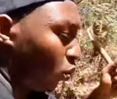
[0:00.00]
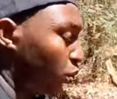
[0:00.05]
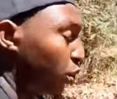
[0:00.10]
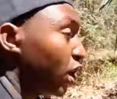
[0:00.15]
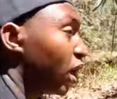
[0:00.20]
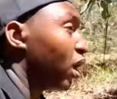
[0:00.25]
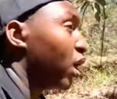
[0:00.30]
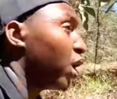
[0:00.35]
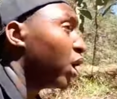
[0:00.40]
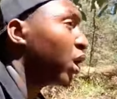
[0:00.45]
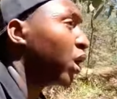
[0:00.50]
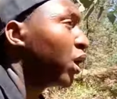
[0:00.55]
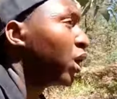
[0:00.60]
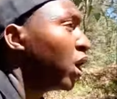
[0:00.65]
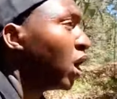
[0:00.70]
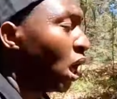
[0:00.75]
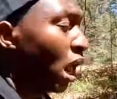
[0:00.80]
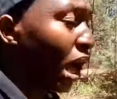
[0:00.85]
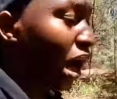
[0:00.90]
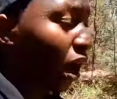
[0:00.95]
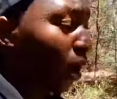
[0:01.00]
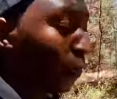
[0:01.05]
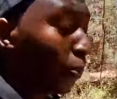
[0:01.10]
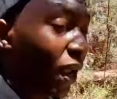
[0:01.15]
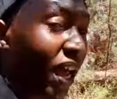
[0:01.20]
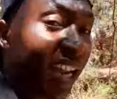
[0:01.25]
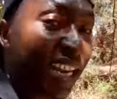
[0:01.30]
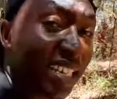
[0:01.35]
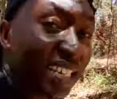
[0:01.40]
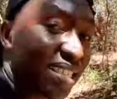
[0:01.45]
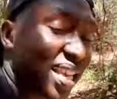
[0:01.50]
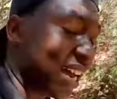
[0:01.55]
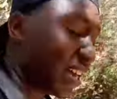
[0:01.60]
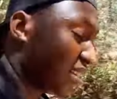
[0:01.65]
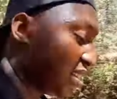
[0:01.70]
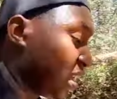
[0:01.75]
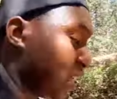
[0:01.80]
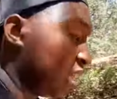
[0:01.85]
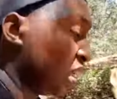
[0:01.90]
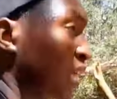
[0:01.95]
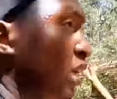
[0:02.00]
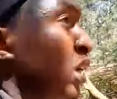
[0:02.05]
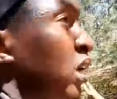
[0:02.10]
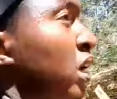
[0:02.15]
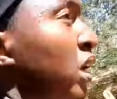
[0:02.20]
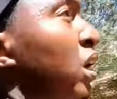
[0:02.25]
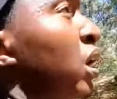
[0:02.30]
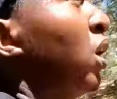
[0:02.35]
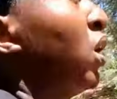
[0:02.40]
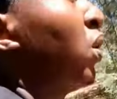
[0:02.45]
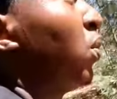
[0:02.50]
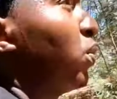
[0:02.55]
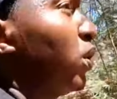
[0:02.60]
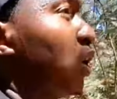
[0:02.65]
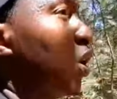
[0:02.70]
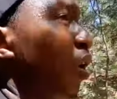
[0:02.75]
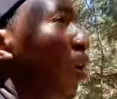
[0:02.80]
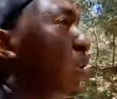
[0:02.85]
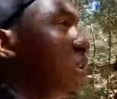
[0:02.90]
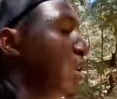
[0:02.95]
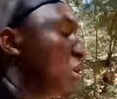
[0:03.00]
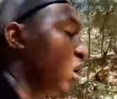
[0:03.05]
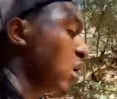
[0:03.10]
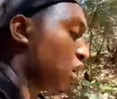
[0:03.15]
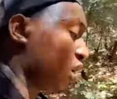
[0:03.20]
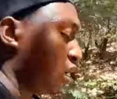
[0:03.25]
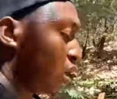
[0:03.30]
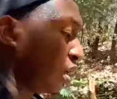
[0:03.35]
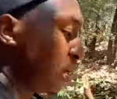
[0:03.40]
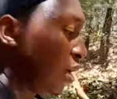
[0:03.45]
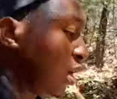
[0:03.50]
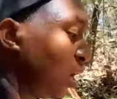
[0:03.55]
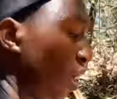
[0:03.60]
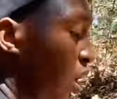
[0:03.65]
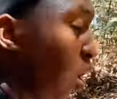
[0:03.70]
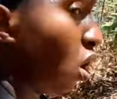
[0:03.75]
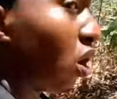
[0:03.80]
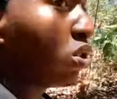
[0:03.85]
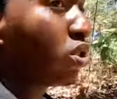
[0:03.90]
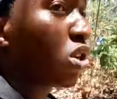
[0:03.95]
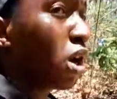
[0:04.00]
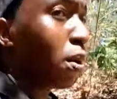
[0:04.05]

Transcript: We are, our plan is that we go on, on